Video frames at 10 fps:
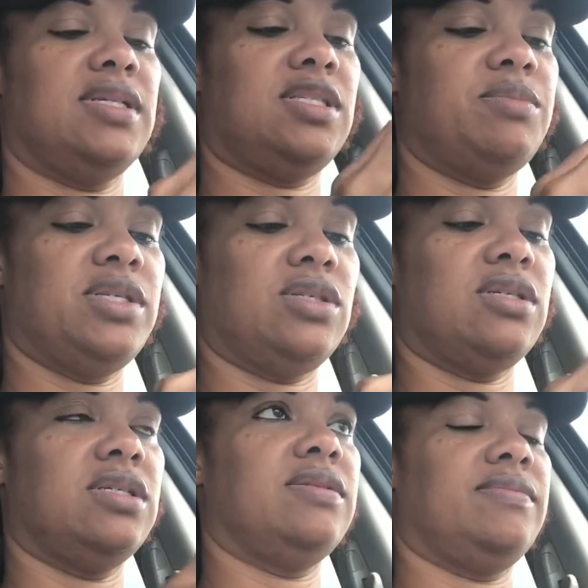It smells
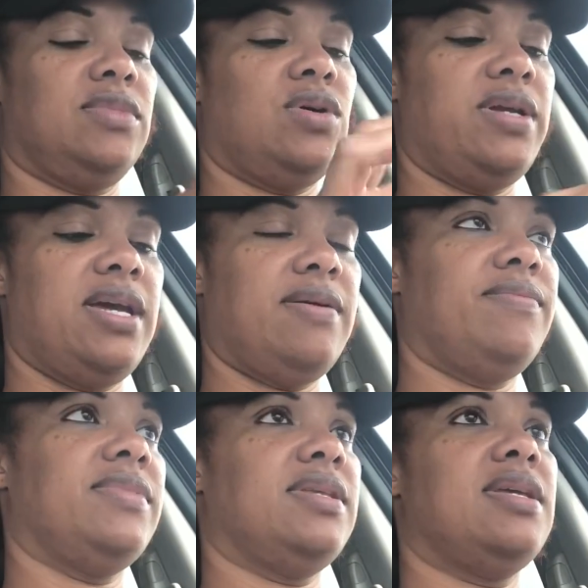good. Oh yeah.
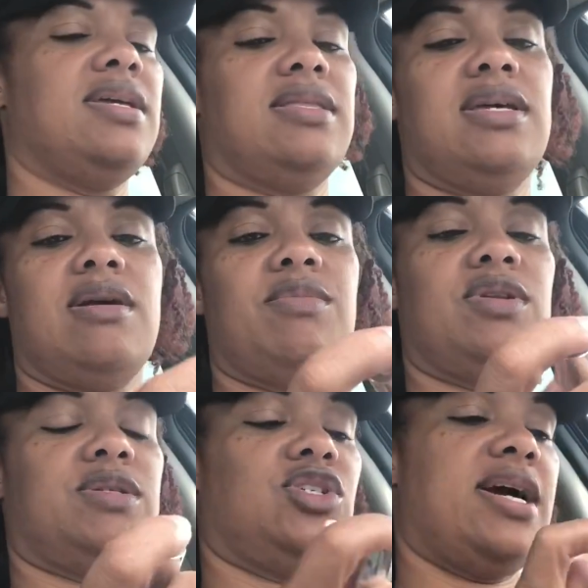I think I'm
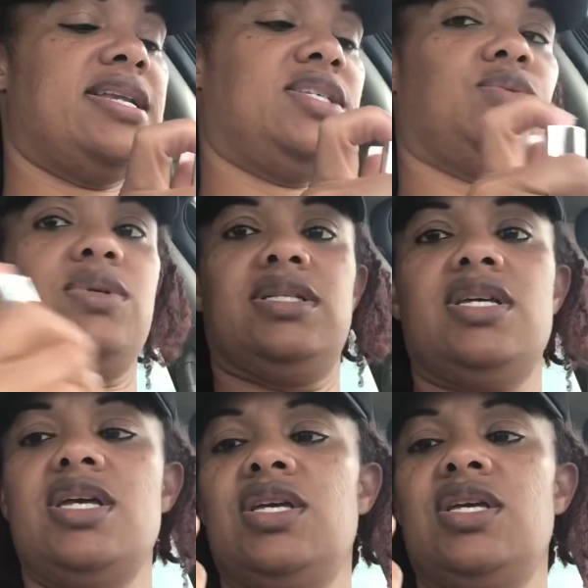gonna try this one.